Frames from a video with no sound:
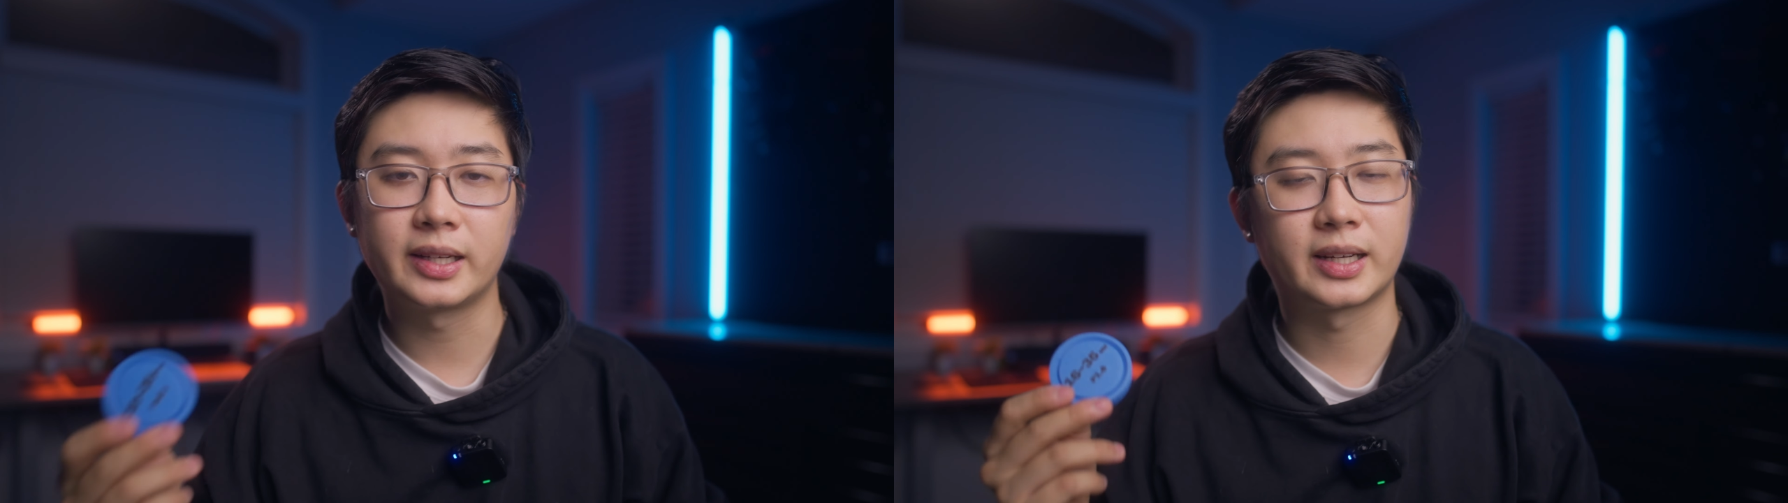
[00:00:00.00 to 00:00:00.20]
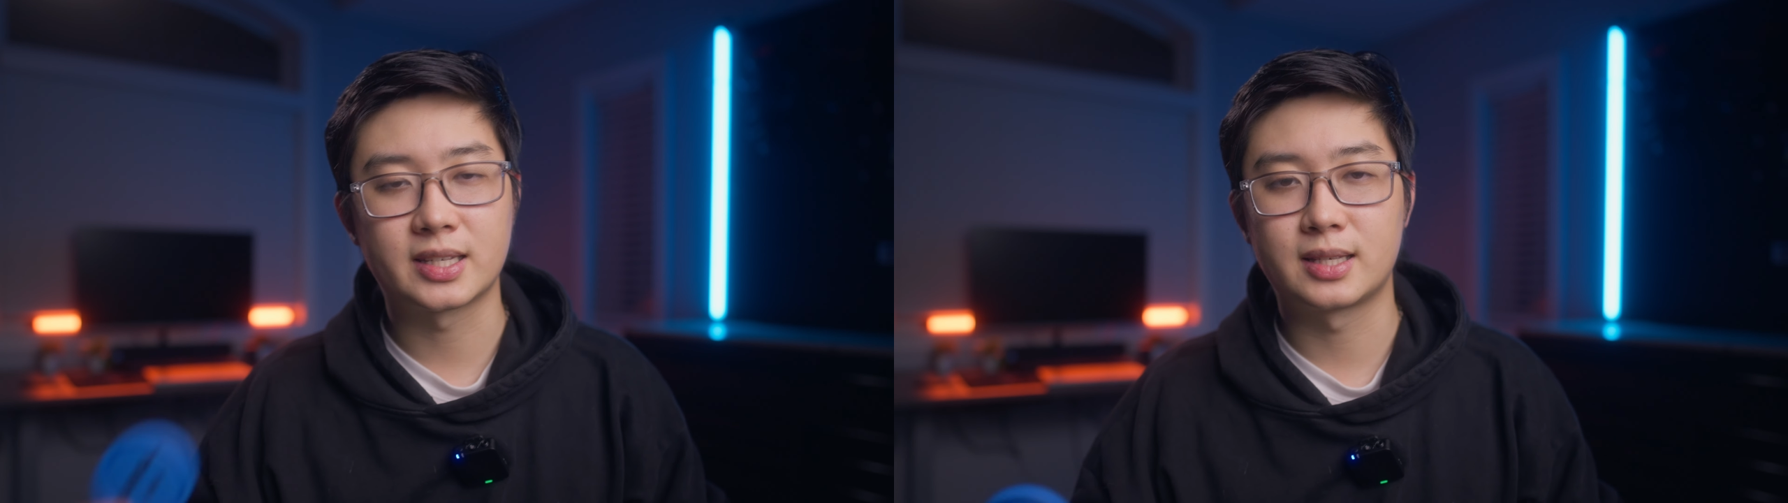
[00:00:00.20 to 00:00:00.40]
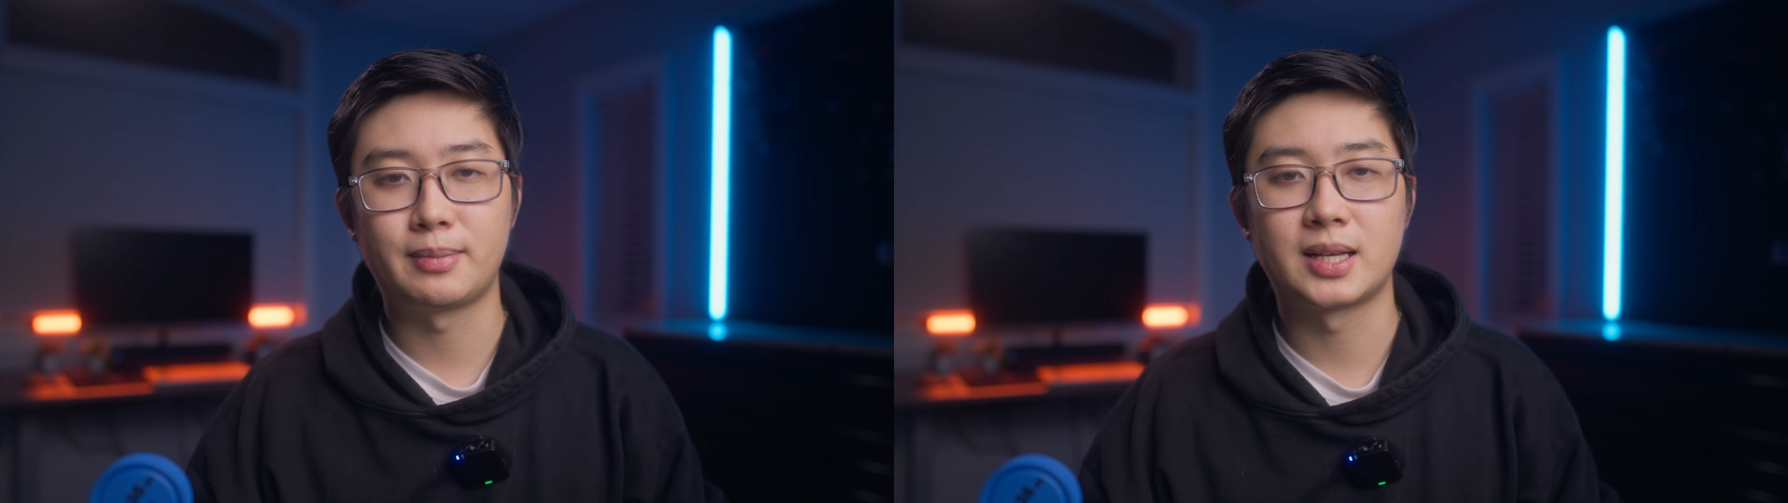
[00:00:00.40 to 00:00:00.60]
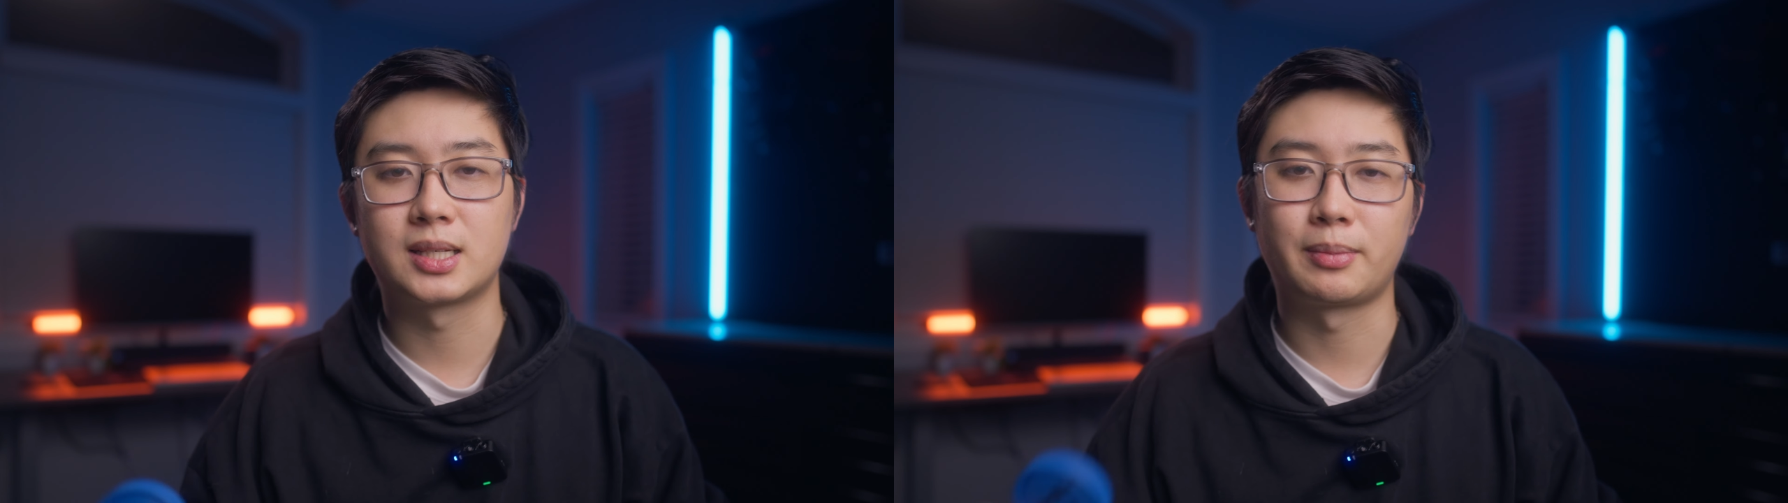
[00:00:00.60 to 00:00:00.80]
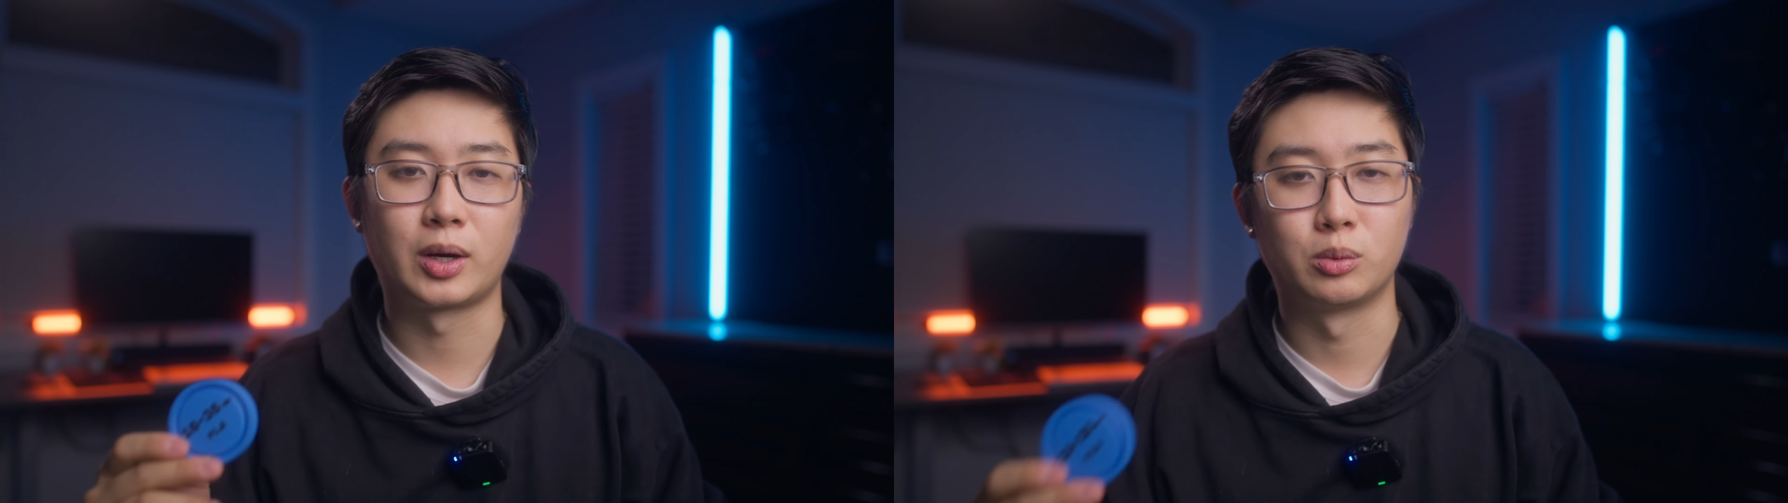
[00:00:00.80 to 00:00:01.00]
and
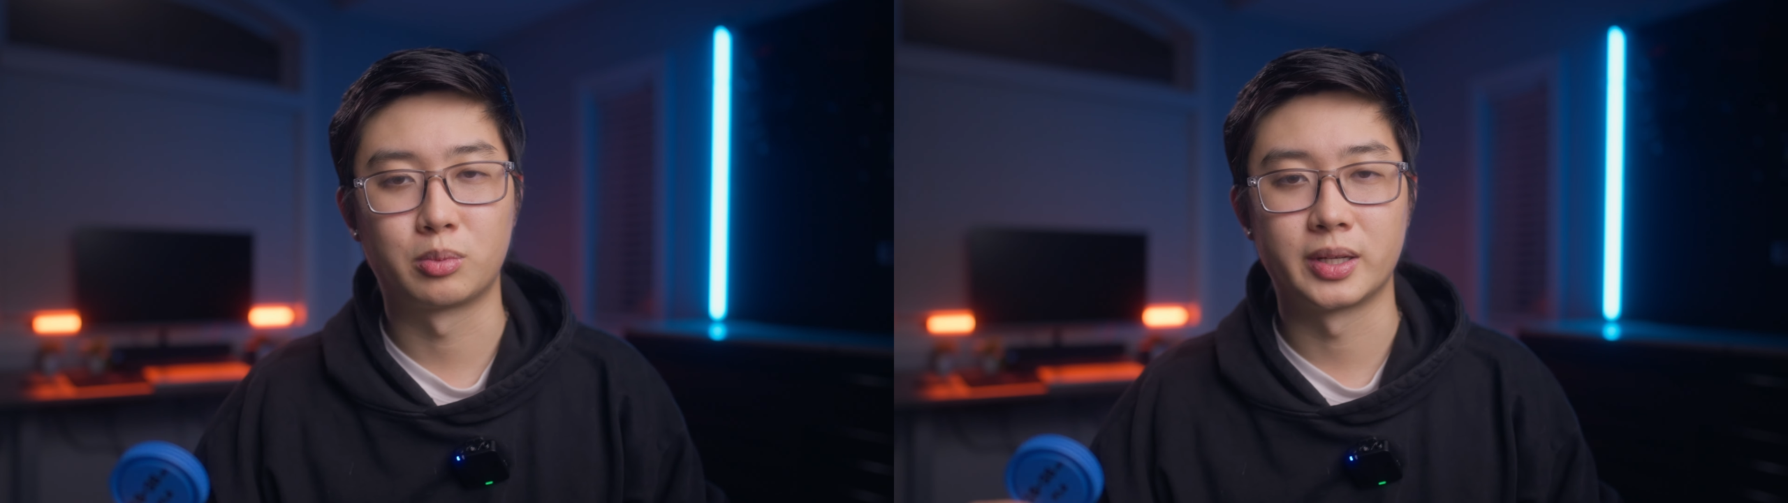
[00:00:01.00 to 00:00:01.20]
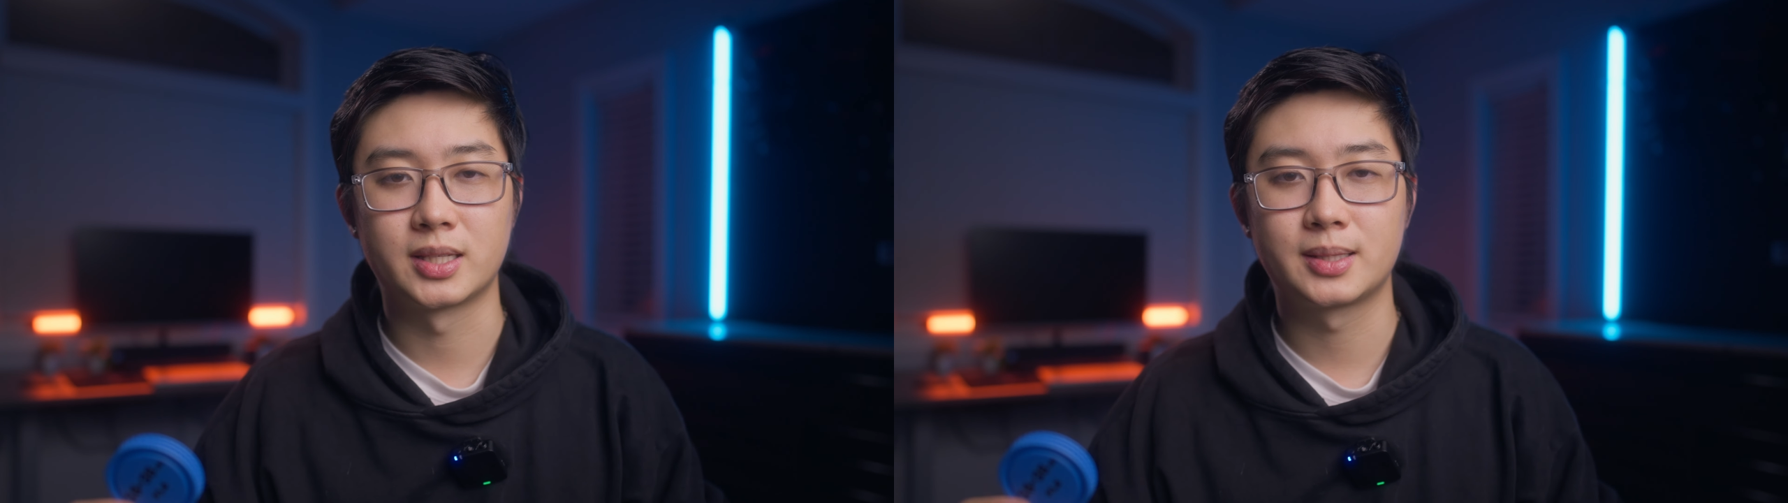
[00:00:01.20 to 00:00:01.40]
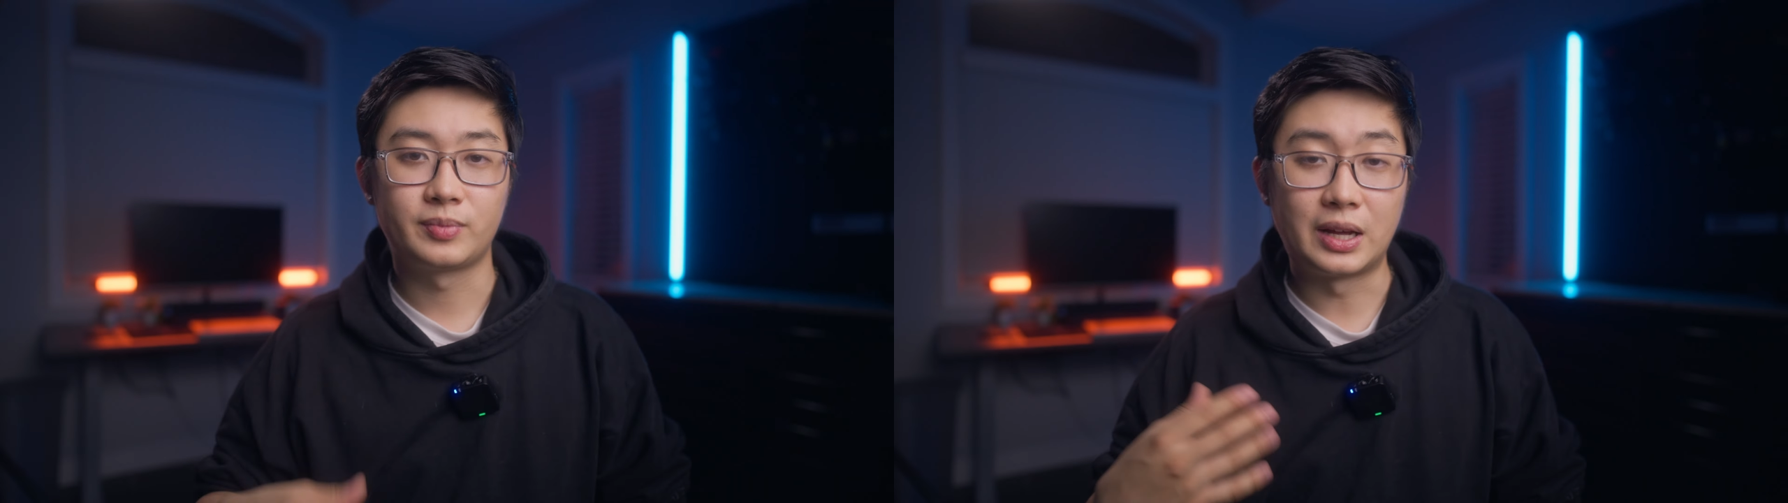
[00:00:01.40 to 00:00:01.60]
customizing my own prints.